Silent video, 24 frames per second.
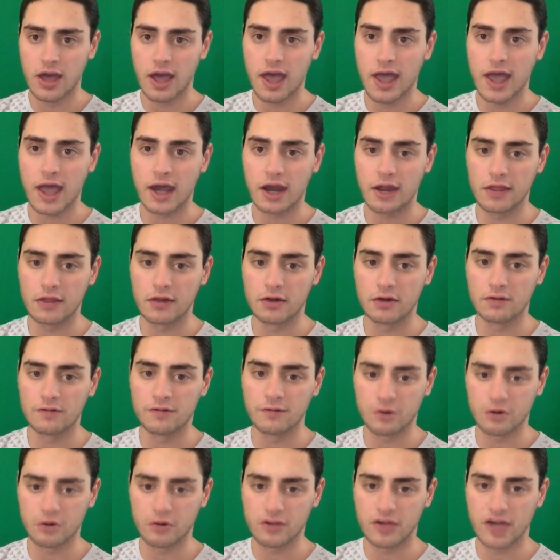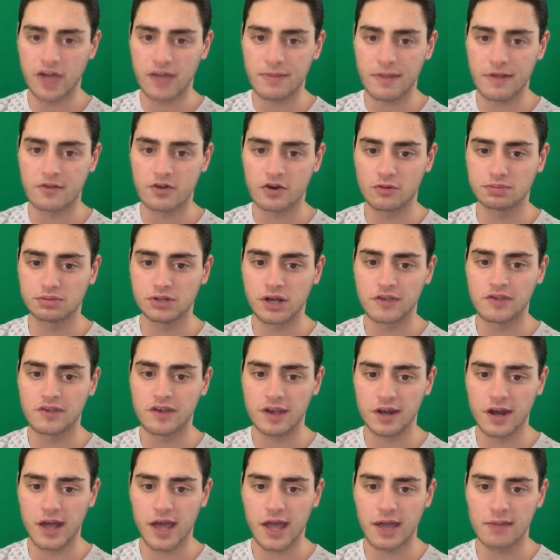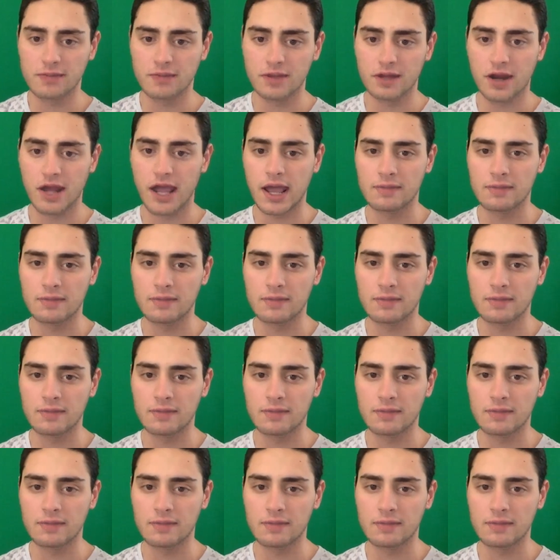And in the first game that took place in Hampton,